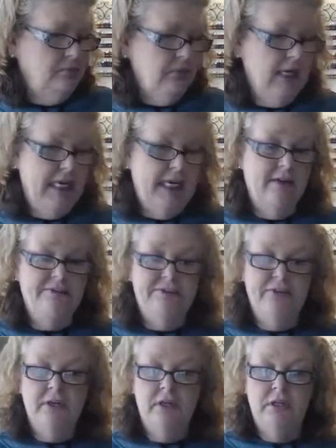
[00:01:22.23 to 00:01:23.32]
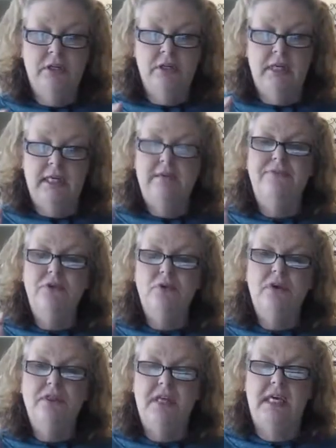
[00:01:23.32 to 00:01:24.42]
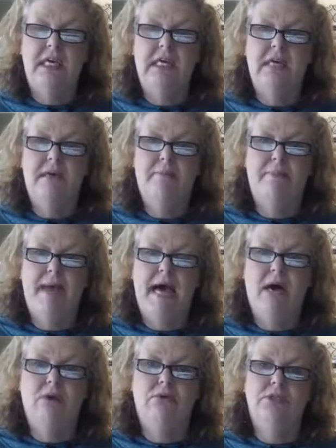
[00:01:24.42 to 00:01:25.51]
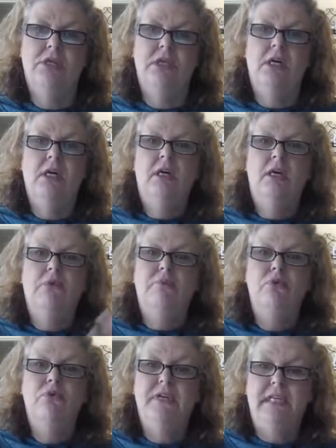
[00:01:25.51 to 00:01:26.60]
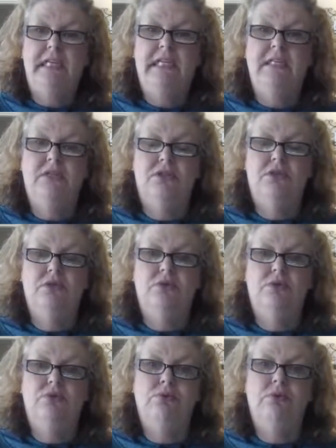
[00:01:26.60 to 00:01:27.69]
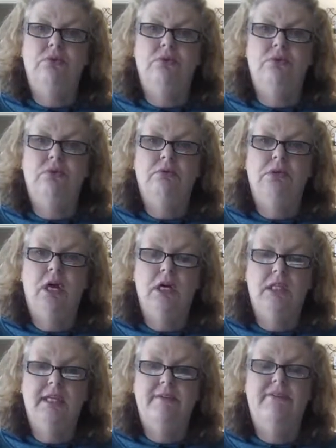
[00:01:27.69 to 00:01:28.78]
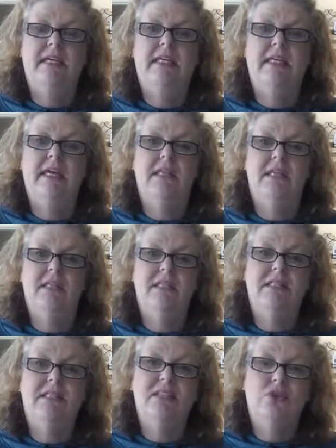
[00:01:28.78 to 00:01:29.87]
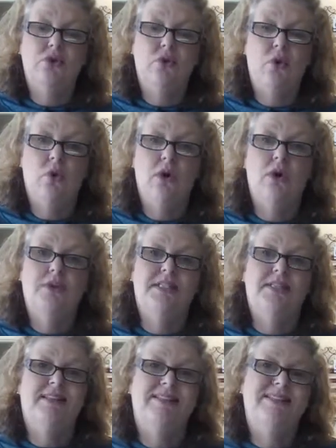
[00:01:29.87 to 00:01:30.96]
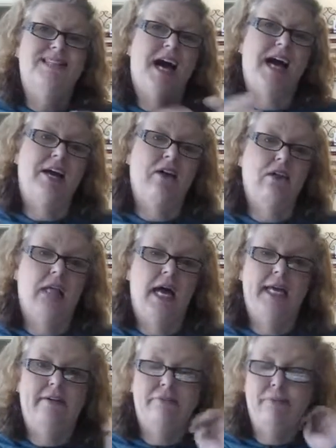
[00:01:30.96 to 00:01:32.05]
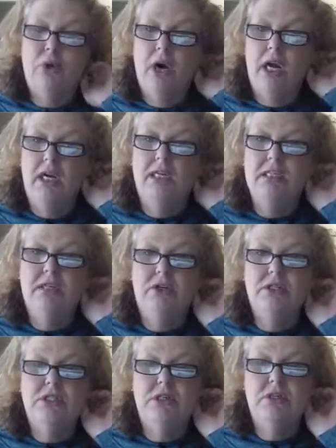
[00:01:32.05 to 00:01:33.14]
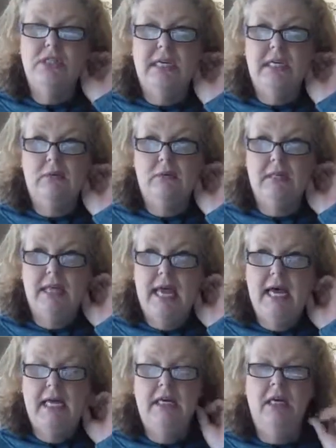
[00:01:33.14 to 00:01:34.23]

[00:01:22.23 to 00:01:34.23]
if you are thinking about moving into Young Living and the essential oils and the entire line of products that are associated with that,